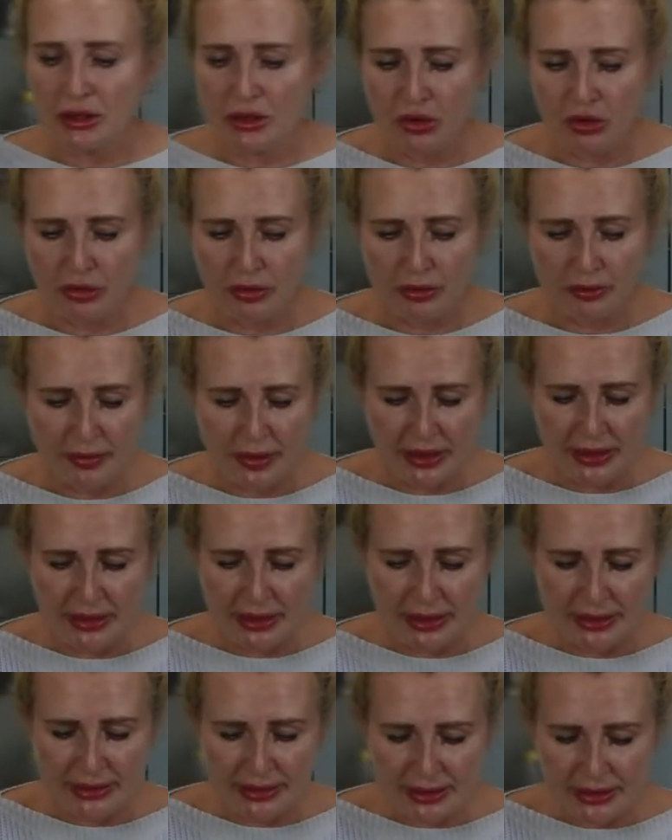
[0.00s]
your
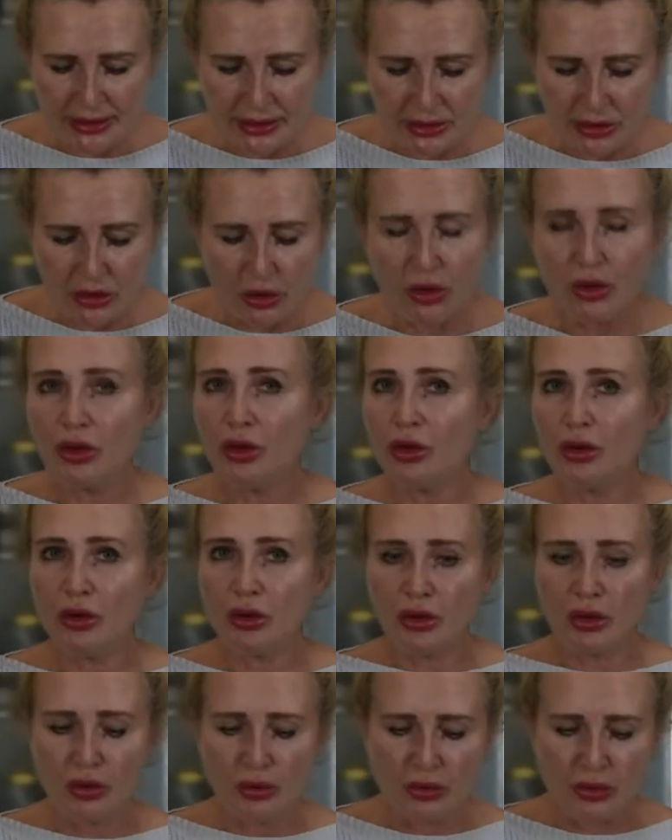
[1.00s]
baking tin
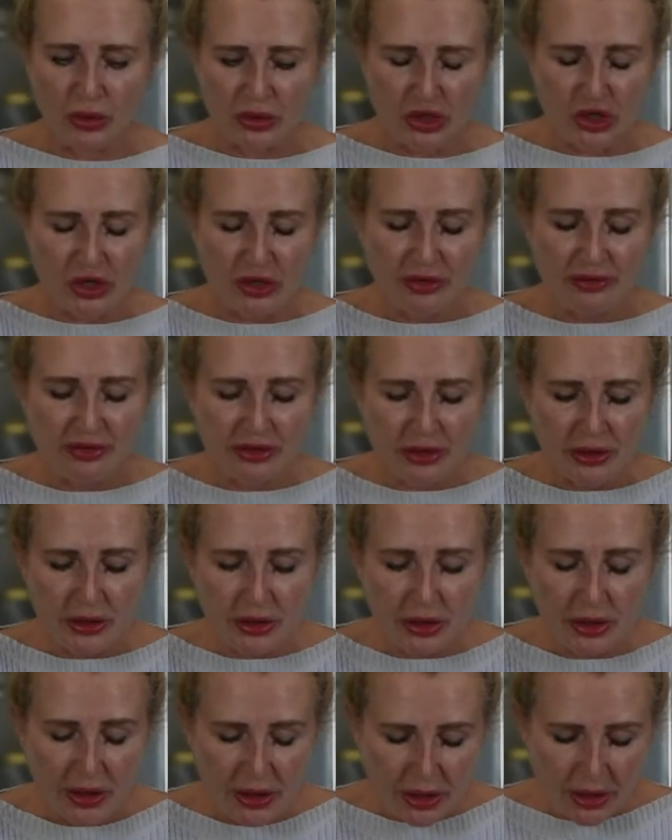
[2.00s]
or whichever
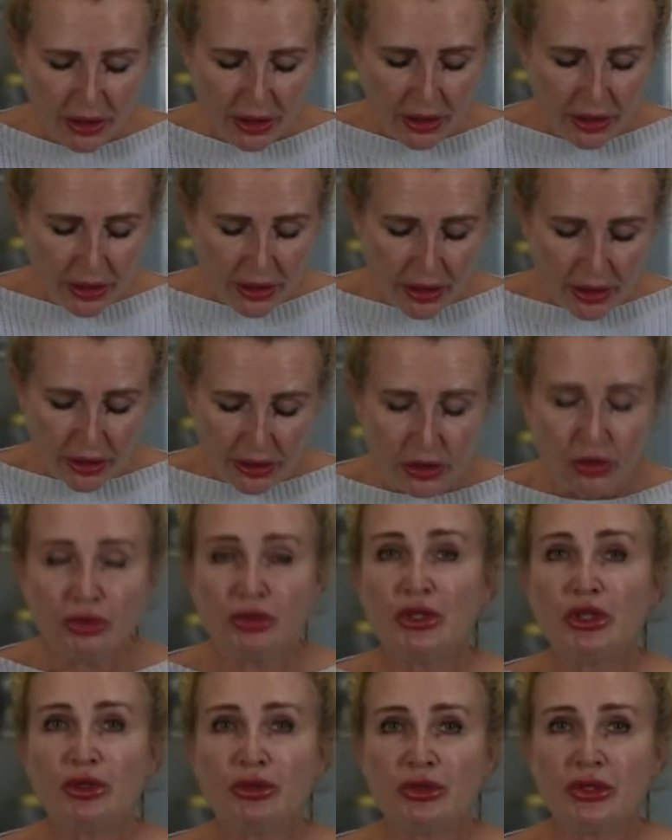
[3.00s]
you're
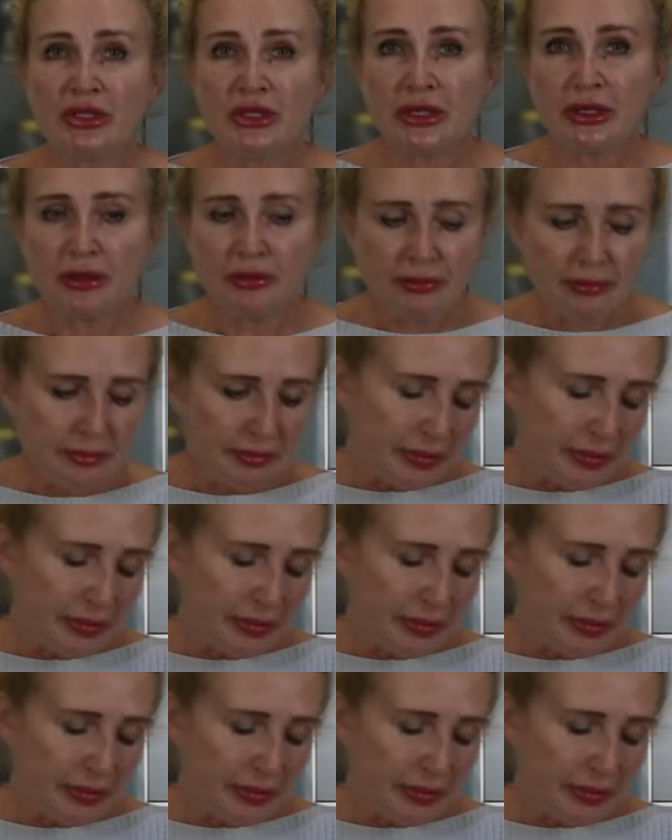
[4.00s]
using.